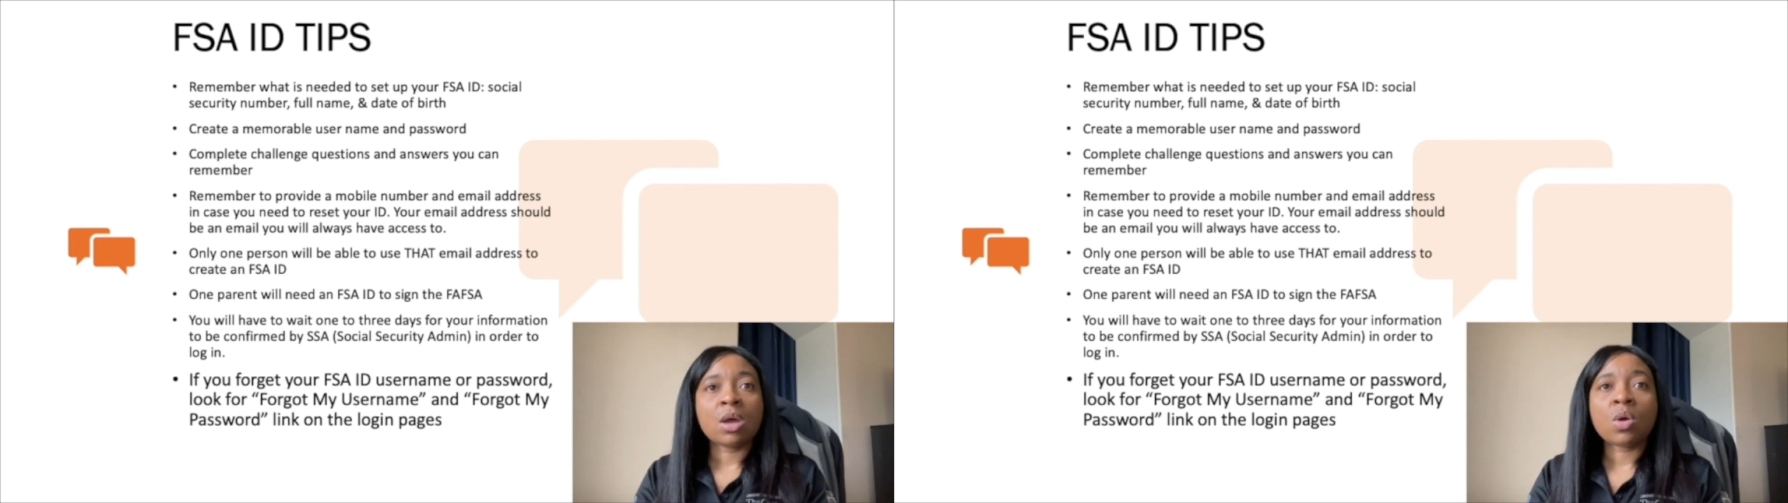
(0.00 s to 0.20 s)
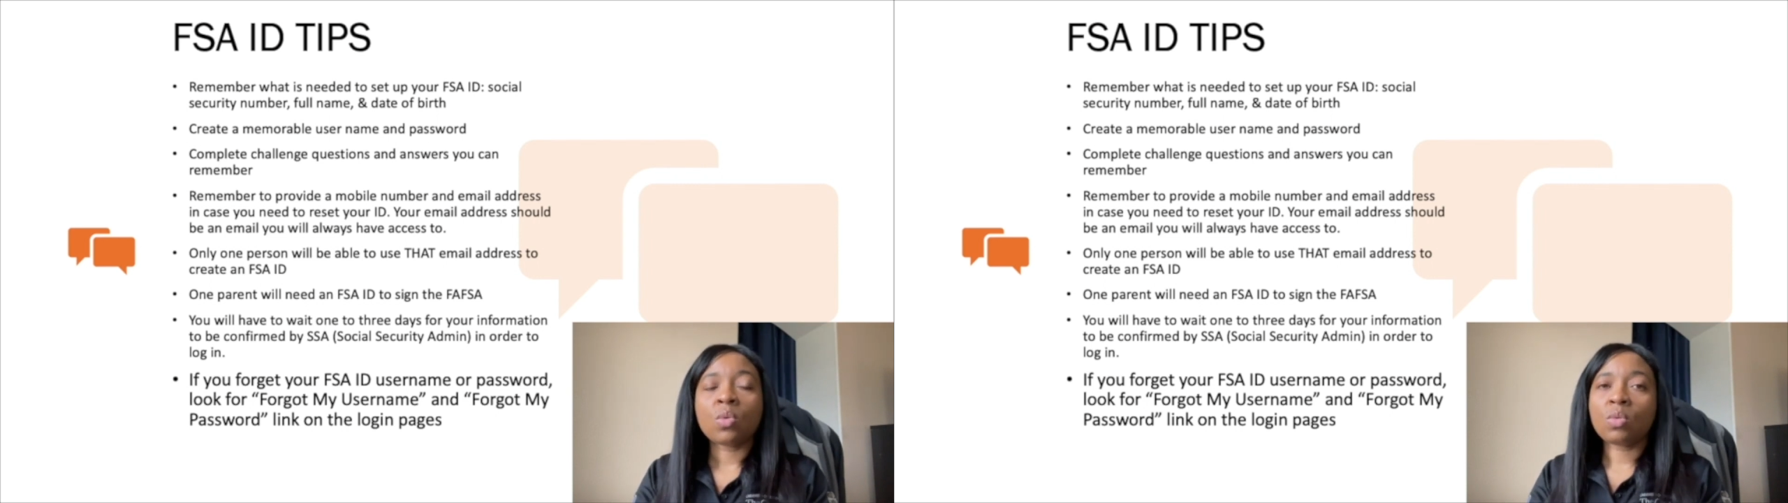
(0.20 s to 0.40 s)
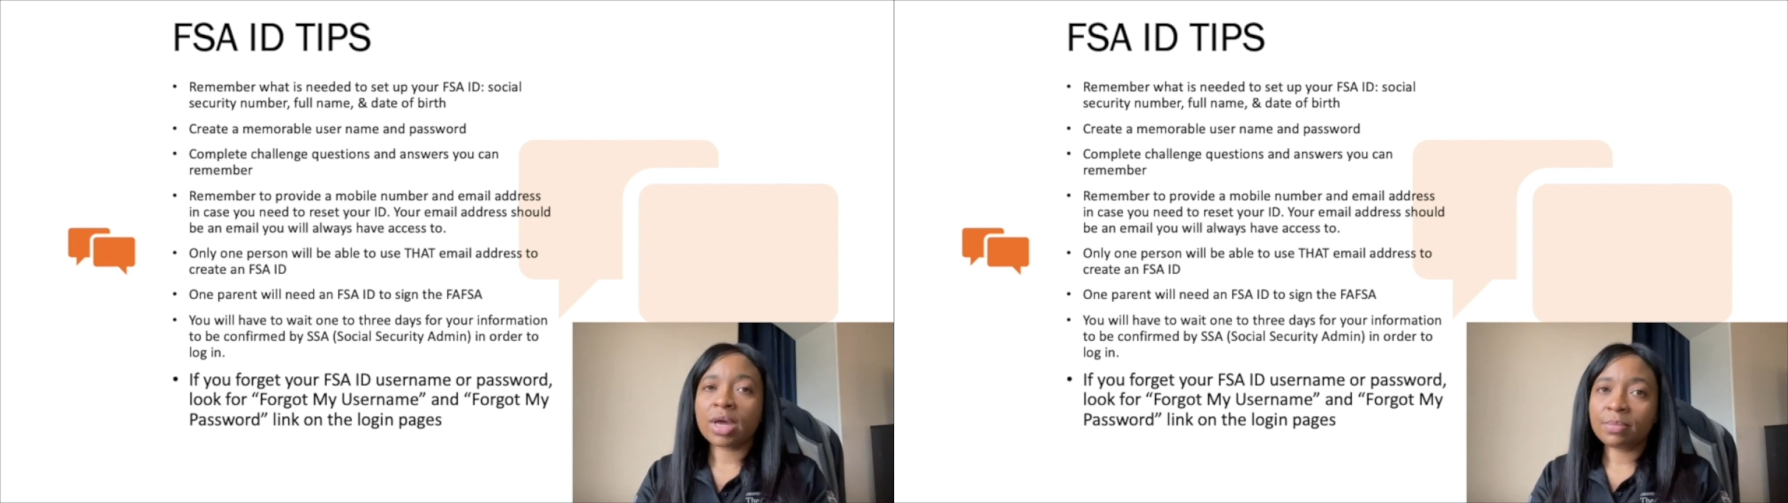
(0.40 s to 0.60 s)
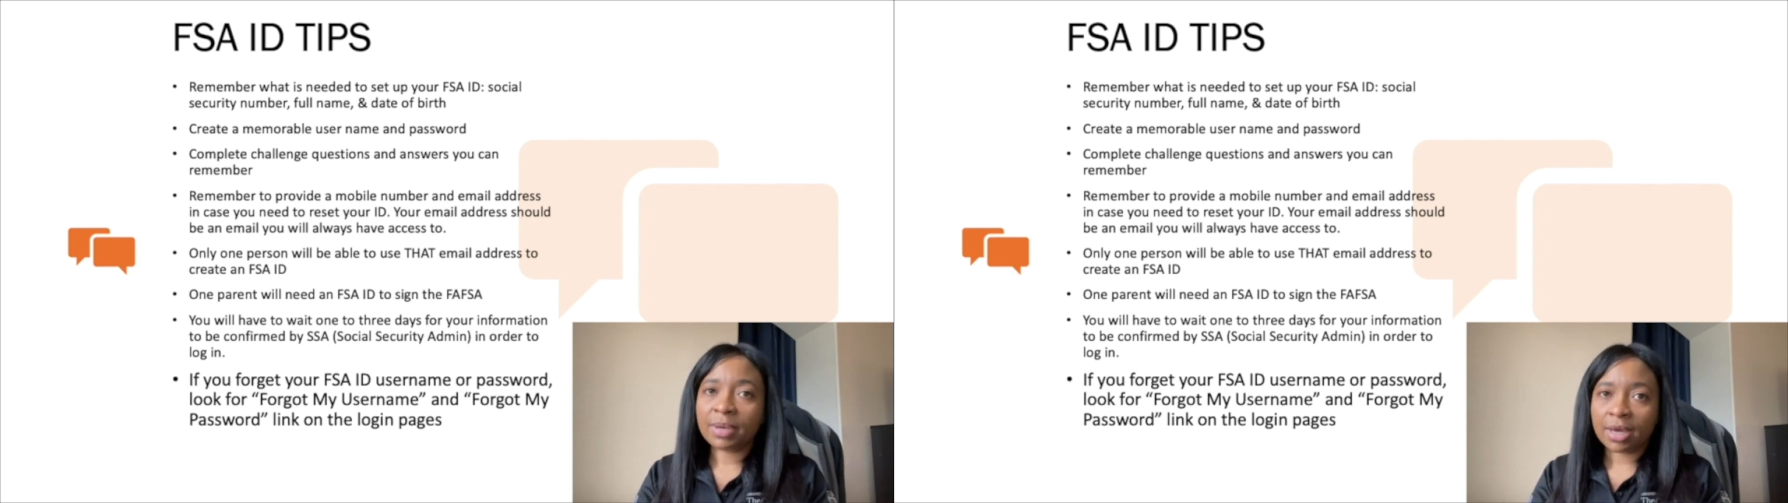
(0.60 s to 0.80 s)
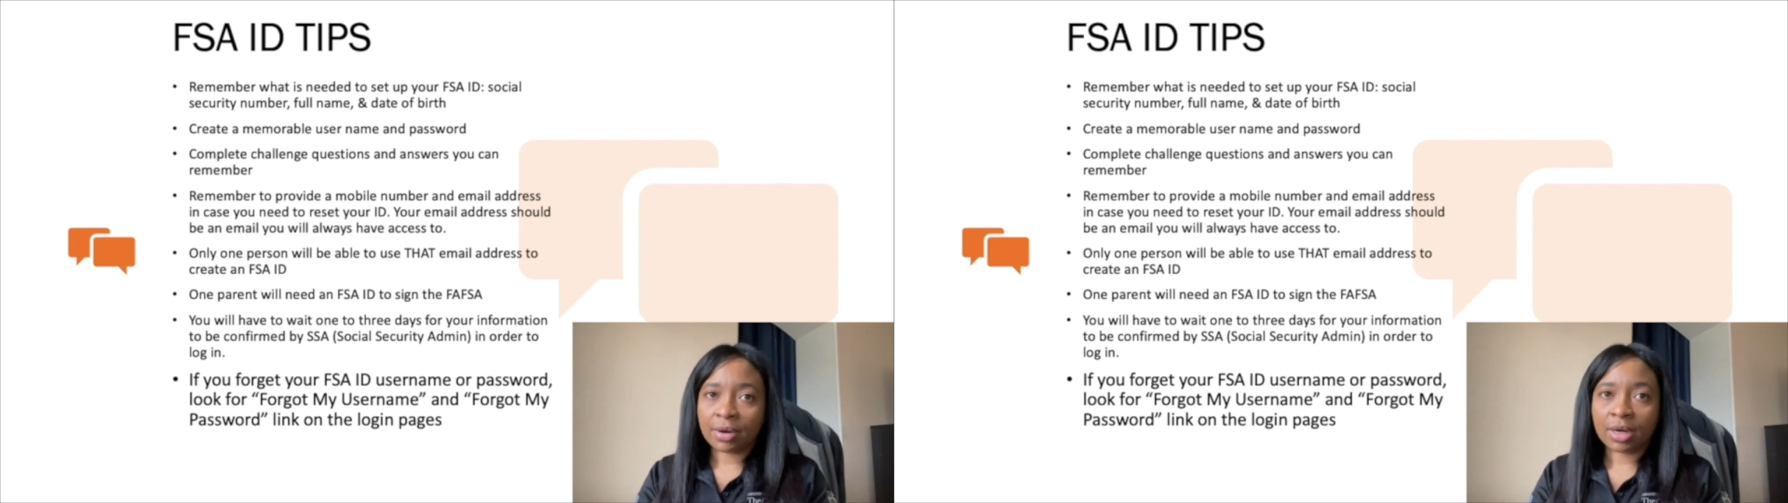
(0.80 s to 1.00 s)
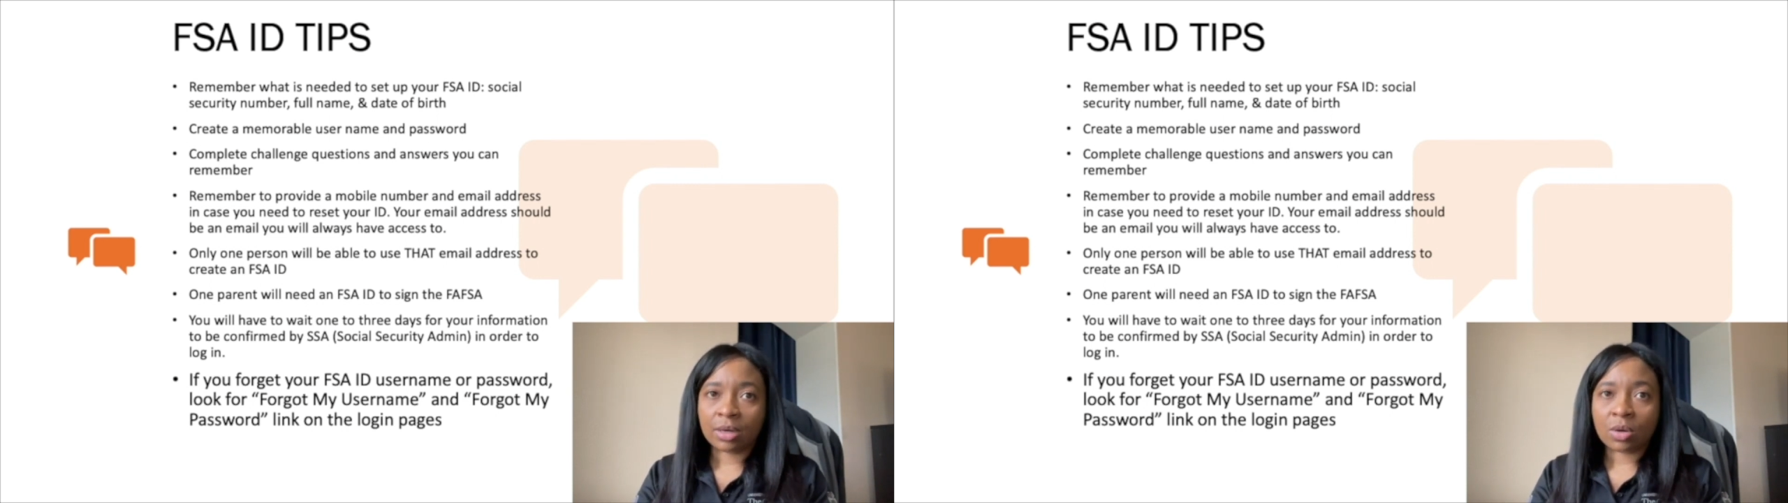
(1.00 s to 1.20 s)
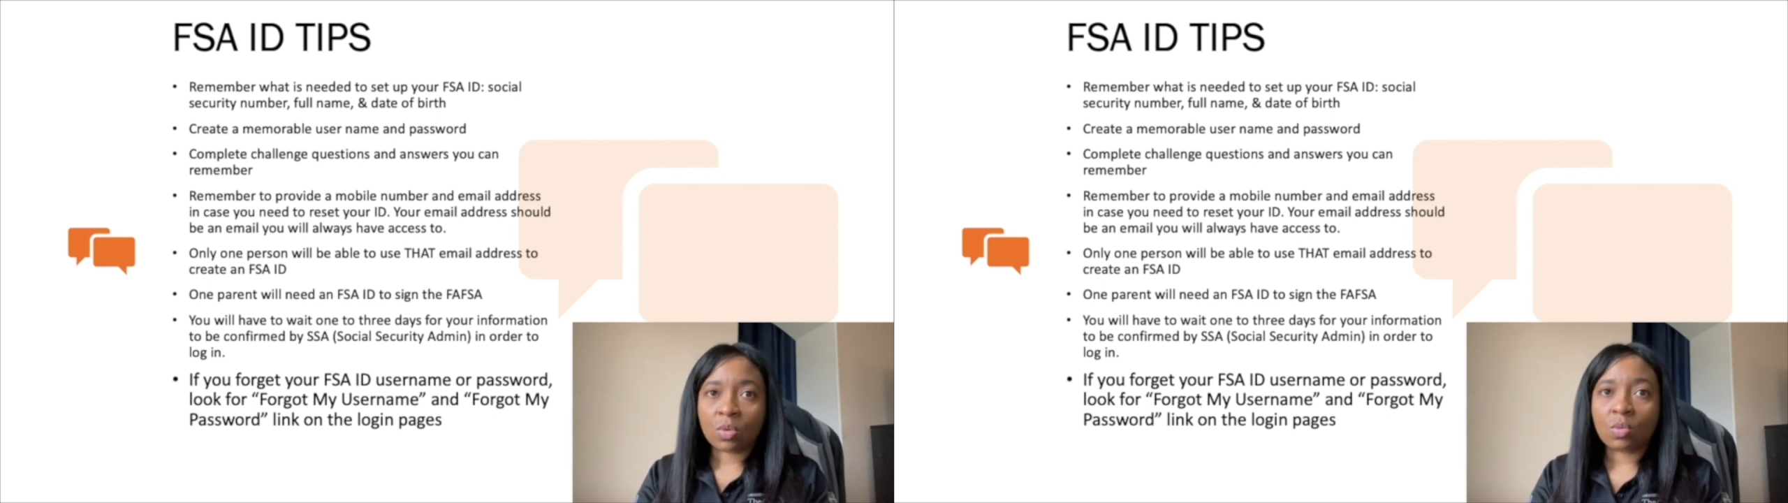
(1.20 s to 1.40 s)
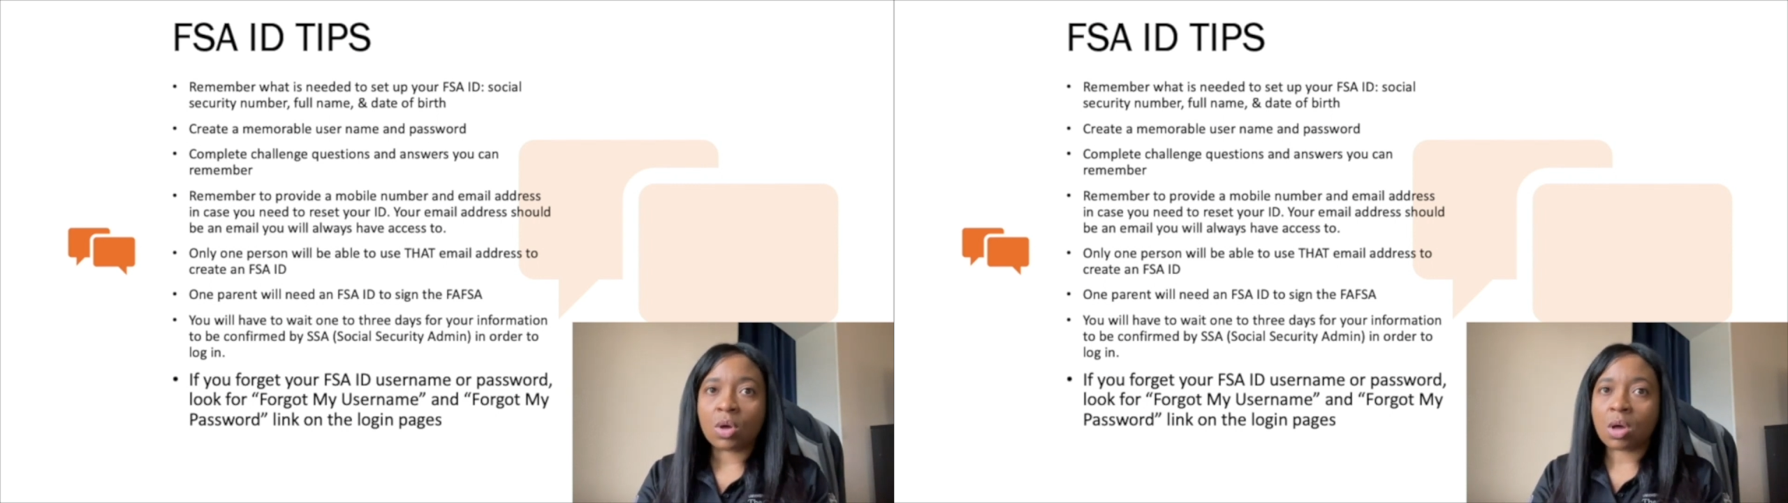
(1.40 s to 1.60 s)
One parent will